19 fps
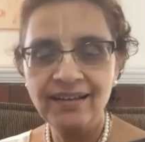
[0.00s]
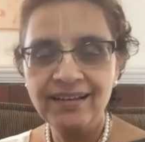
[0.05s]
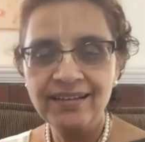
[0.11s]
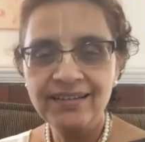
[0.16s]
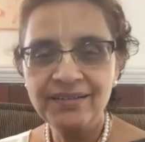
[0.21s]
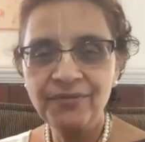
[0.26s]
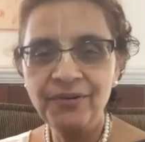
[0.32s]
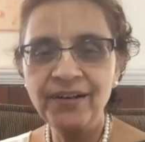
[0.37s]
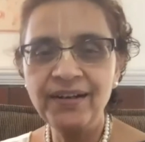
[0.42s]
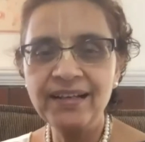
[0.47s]

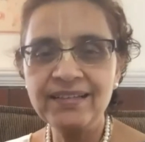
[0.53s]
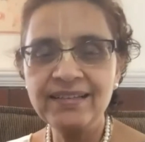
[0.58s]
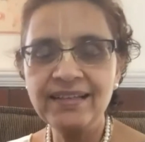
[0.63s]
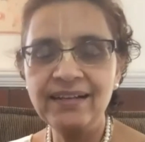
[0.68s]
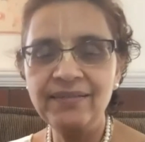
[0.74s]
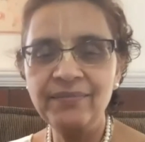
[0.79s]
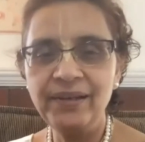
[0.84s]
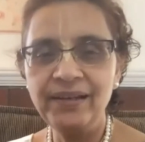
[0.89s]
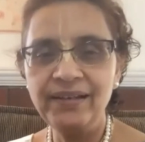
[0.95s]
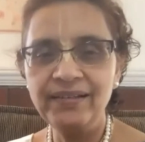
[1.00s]
So what does
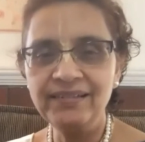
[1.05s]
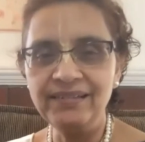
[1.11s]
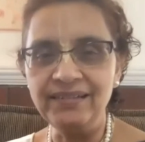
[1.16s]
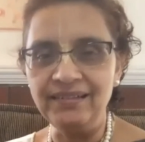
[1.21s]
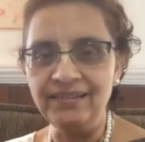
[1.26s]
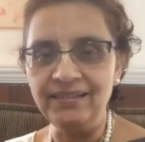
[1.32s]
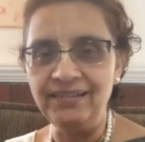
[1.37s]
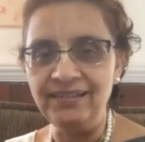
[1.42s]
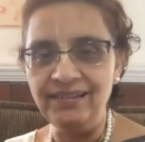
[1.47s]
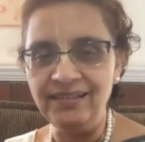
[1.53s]
that mean?
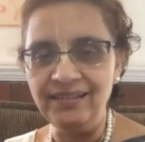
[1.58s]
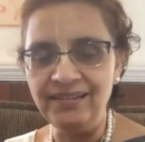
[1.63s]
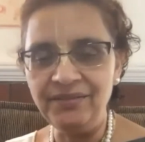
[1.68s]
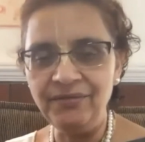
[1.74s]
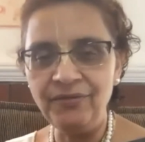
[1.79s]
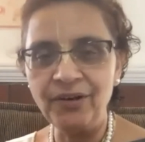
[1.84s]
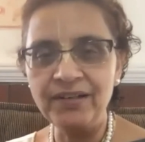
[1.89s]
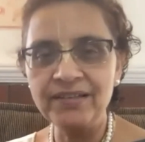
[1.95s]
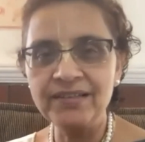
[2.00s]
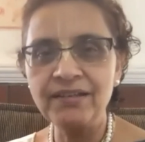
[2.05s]

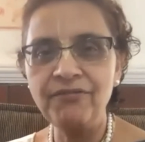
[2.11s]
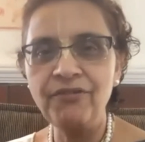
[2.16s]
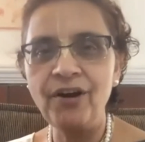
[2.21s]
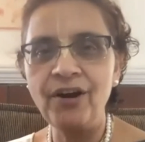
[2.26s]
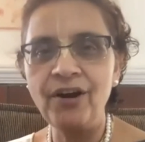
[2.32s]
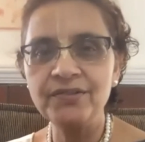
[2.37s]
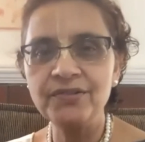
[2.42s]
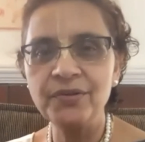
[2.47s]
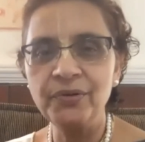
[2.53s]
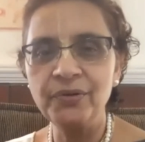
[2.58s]
What is a
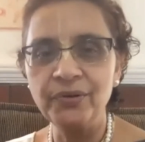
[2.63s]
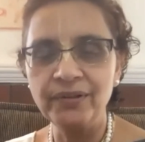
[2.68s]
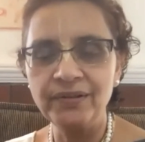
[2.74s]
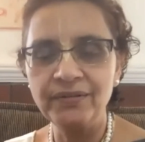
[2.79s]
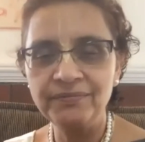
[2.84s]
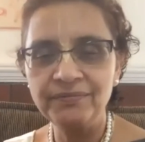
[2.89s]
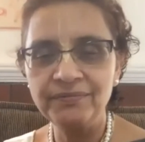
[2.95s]
foxhole?